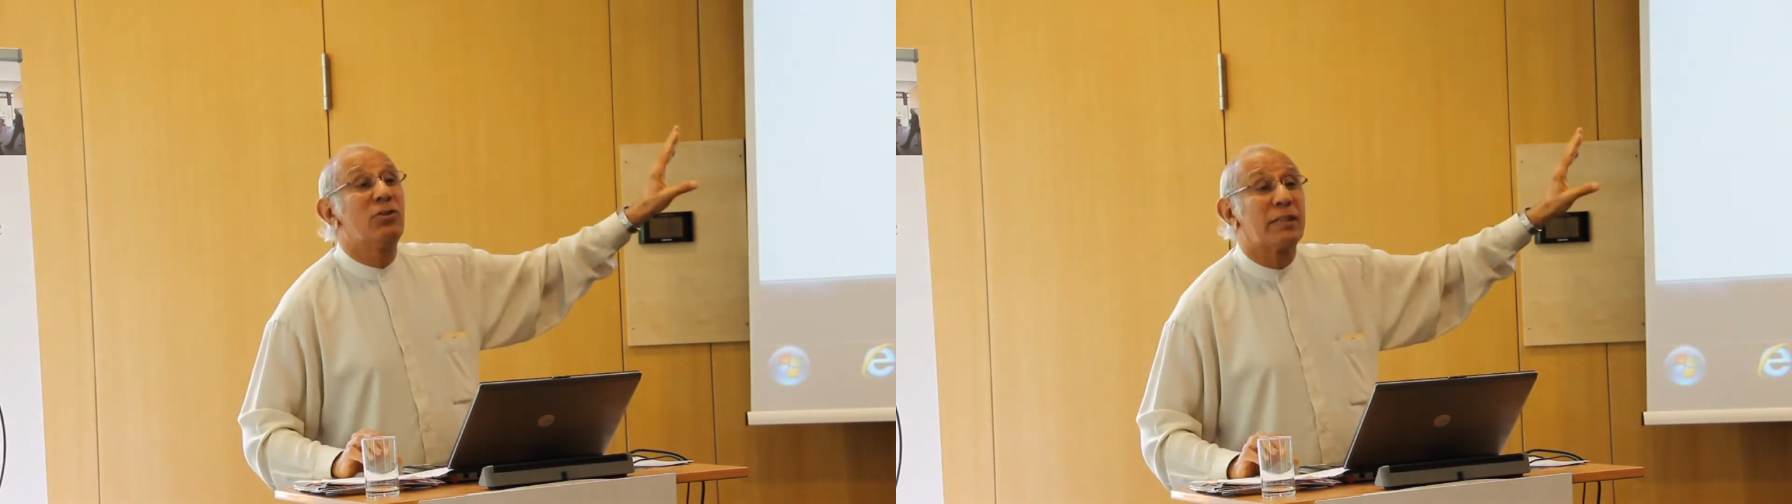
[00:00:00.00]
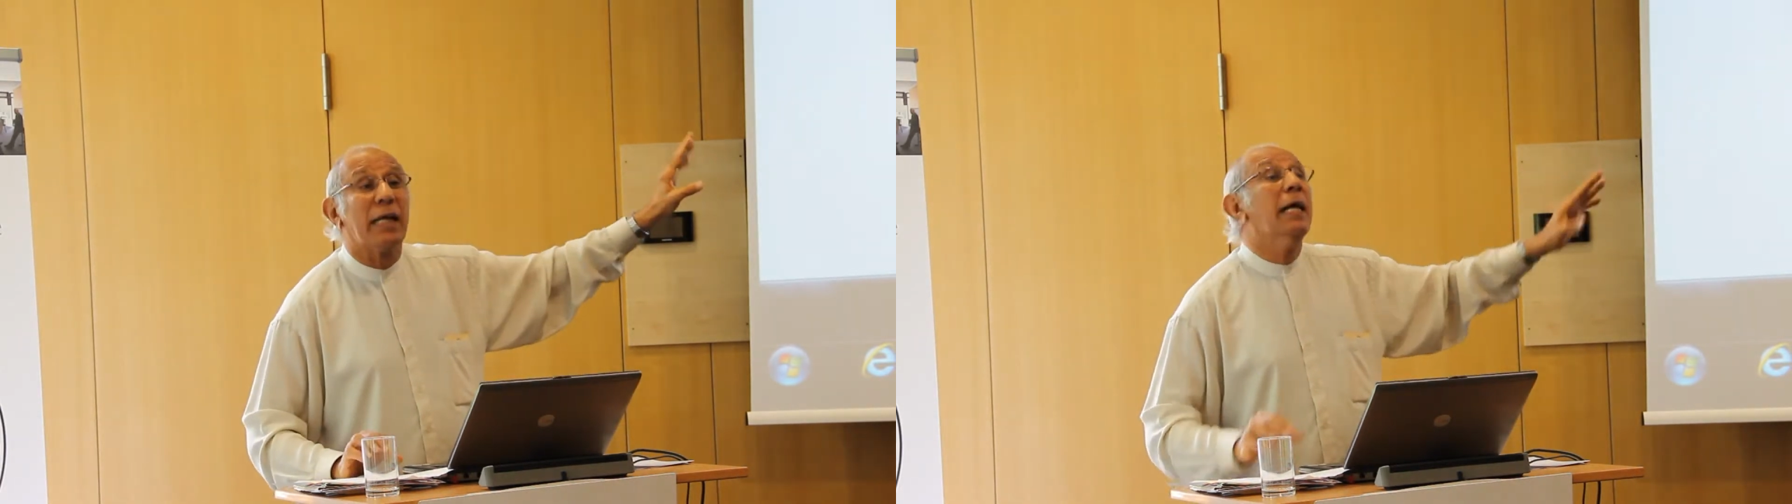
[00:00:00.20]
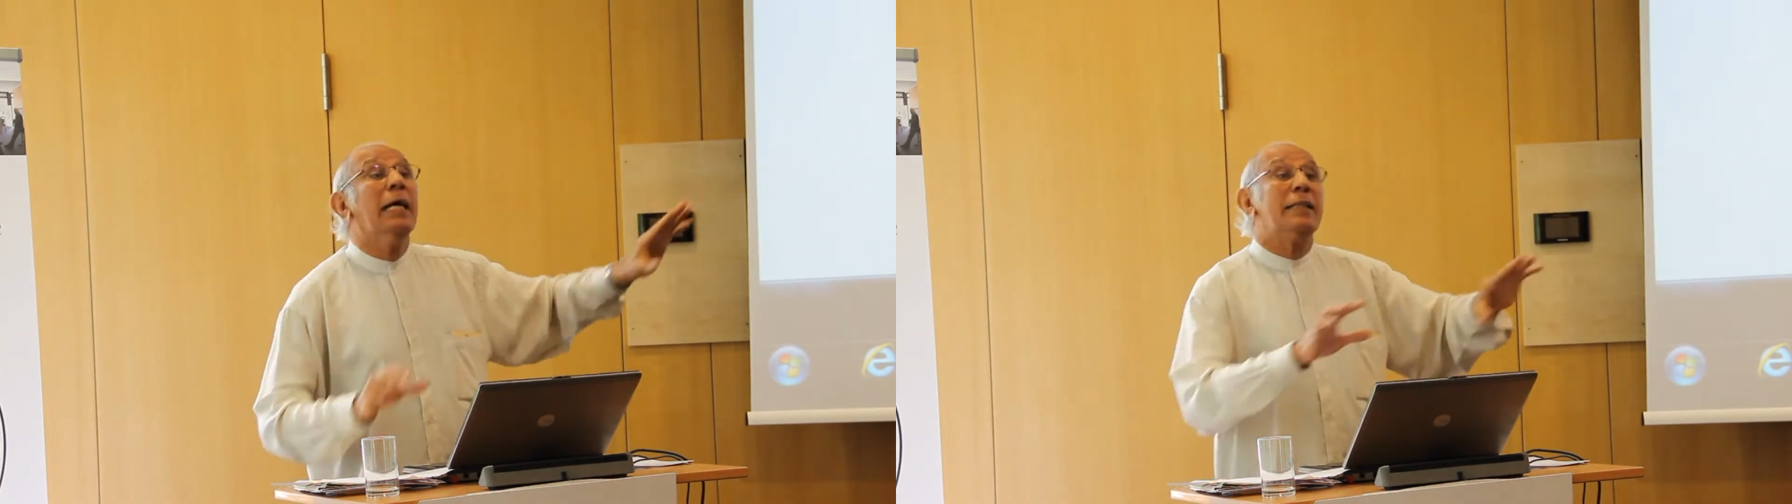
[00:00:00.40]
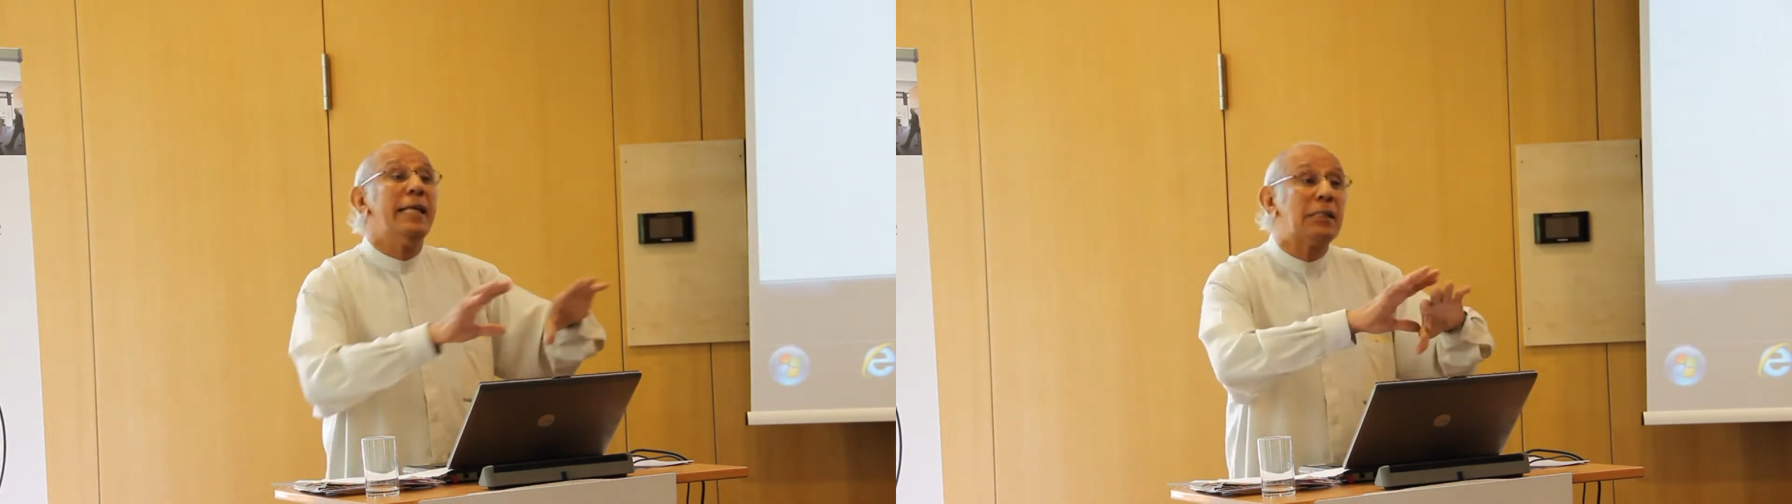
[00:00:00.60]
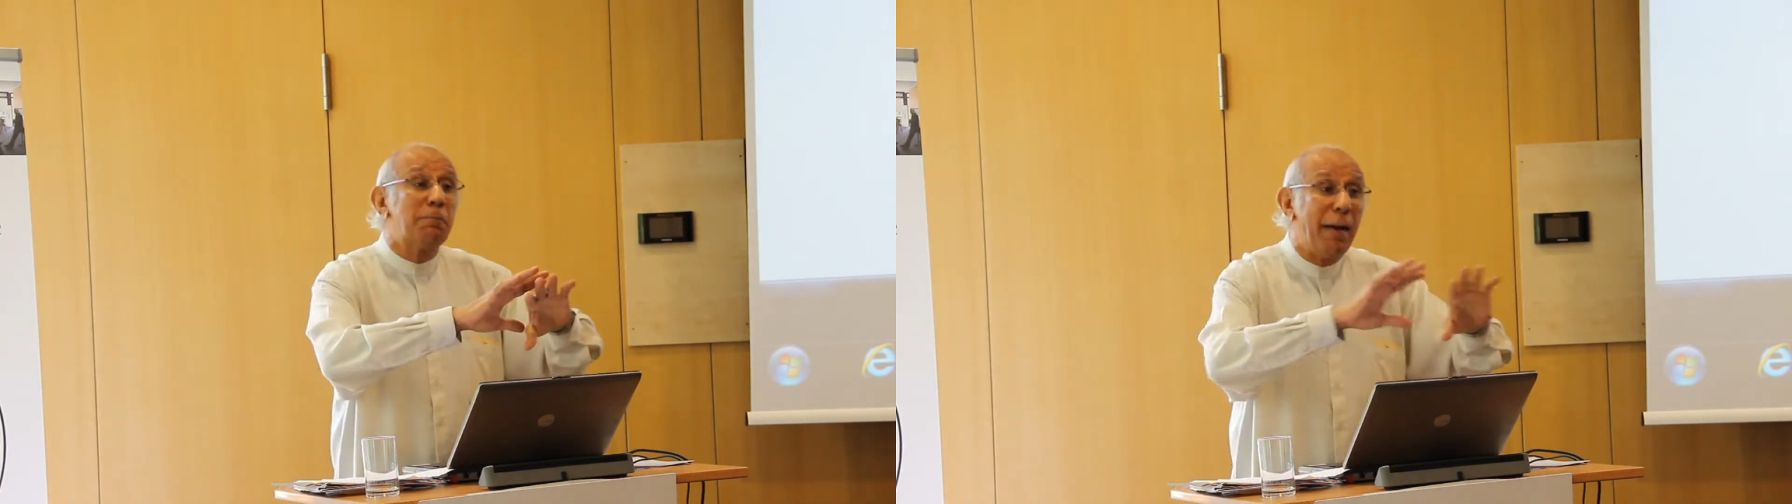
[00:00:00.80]
interesting.
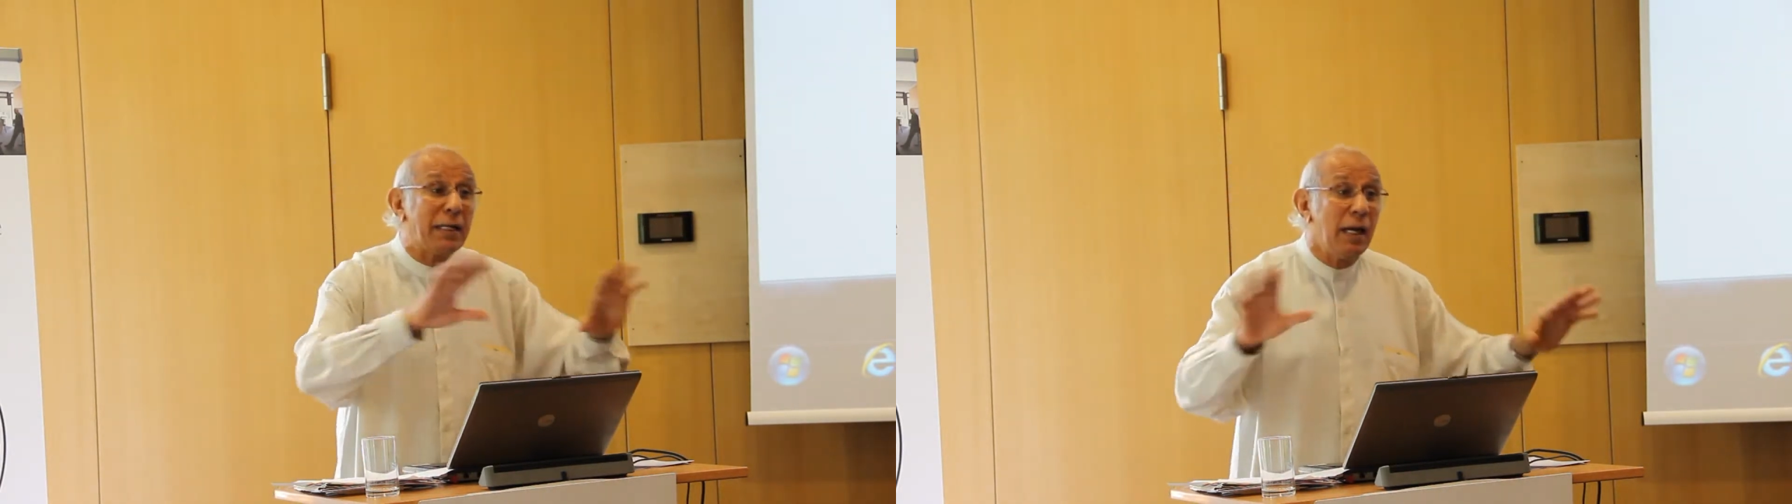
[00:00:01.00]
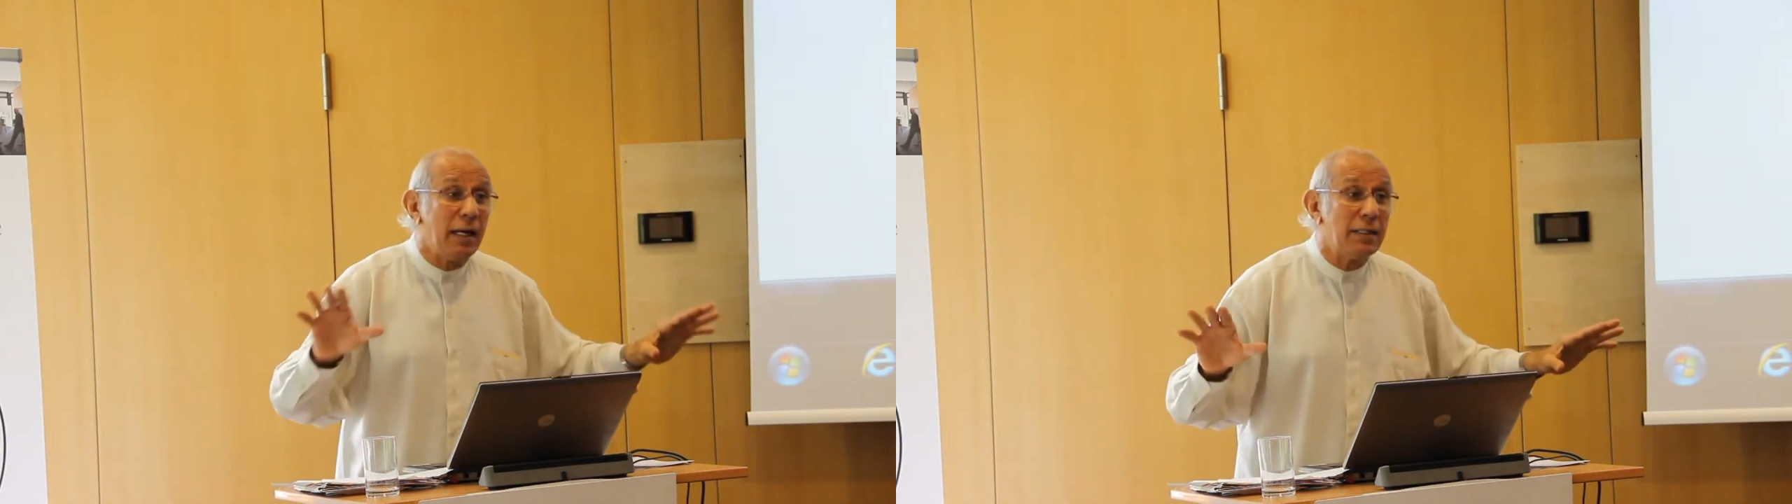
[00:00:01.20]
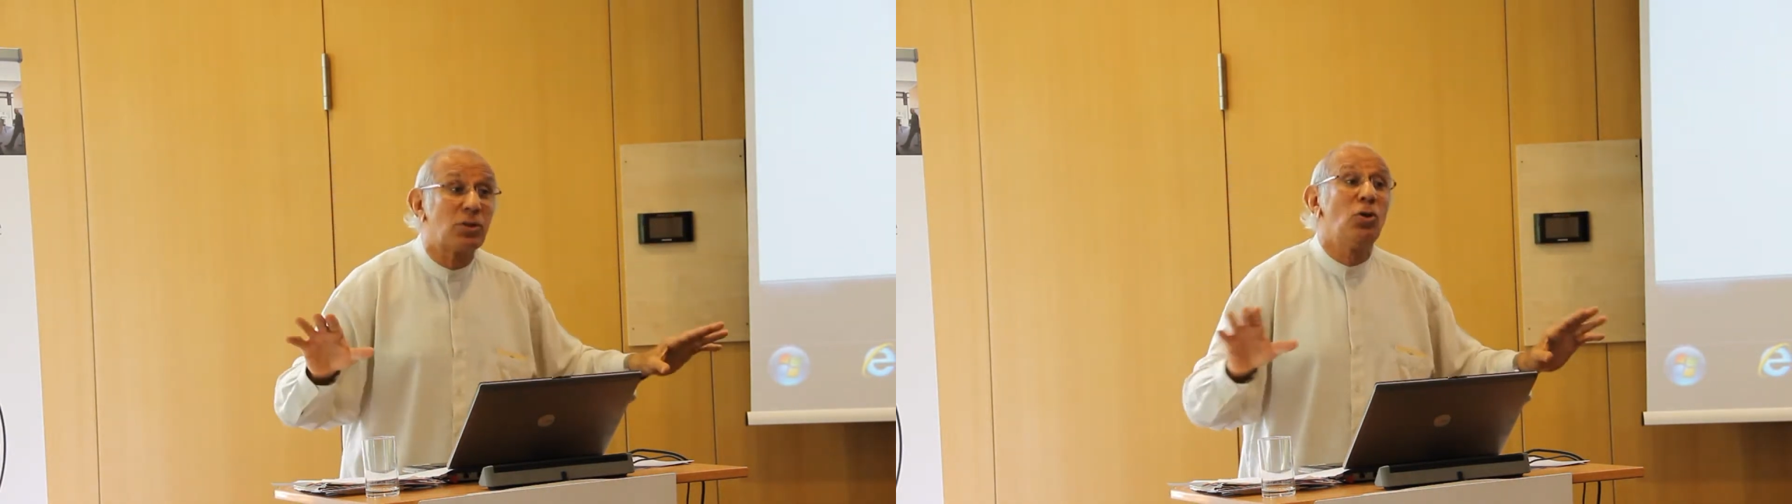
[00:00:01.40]
This battle is